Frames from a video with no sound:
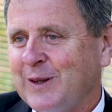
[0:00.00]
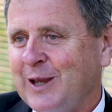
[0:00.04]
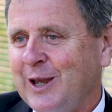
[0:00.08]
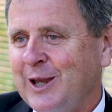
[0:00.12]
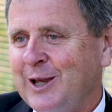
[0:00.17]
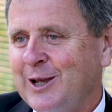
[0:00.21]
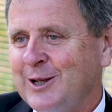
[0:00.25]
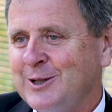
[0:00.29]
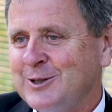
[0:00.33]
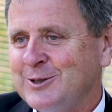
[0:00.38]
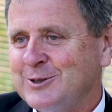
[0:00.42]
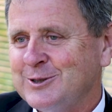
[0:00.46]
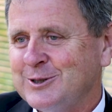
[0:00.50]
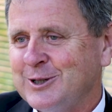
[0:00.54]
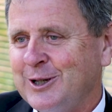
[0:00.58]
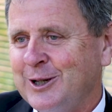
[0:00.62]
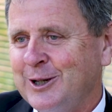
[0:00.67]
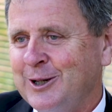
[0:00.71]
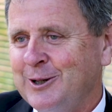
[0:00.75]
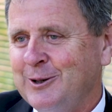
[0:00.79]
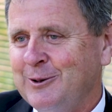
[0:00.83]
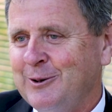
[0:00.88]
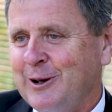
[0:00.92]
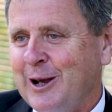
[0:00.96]
And
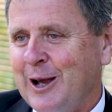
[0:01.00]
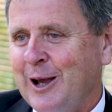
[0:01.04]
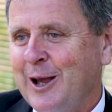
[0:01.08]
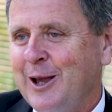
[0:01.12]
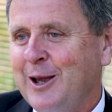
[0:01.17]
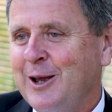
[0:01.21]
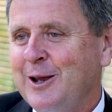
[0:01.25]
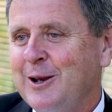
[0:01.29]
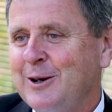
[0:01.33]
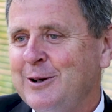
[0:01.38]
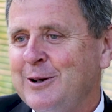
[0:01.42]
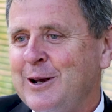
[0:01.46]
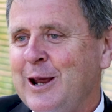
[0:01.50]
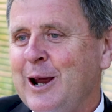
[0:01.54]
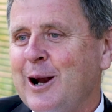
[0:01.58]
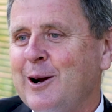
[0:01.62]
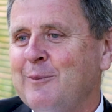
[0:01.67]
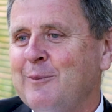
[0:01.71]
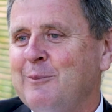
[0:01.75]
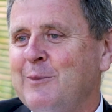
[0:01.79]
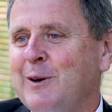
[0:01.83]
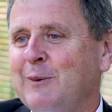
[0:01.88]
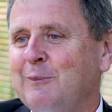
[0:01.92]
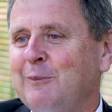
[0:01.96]
so now
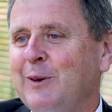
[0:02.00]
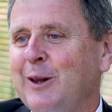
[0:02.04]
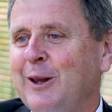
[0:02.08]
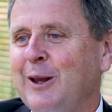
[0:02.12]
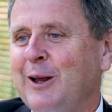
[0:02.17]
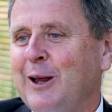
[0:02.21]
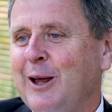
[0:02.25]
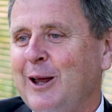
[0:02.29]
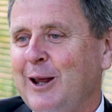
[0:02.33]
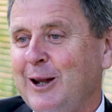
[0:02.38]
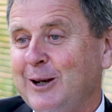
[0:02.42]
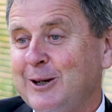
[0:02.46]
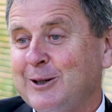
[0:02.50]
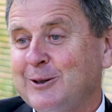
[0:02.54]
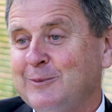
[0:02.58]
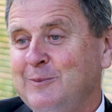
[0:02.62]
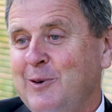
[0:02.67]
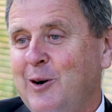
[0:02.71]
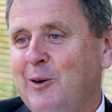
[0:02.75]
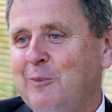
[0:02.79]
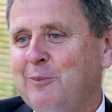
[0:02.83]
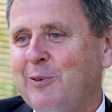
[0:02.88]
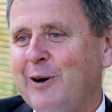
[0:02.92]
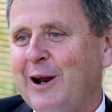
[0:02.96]
I'm a little
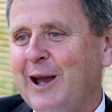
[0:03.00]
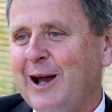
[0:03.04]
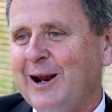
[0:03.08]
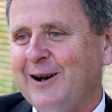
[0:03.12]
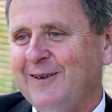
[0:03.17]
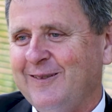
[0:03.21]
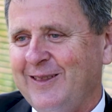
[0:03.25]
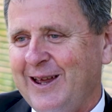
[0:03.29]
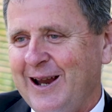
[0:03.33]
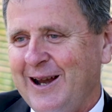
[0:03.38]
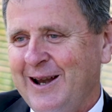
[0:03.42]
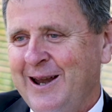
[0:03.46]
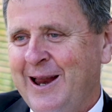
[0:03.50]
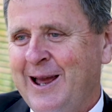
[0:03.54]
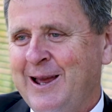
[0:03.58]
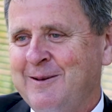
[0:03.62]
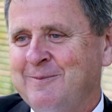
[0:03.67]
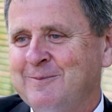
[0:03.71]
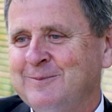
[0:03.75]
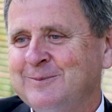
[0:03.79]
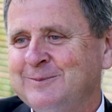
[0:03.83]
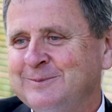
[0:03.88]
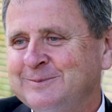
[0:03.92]
more proud of that name.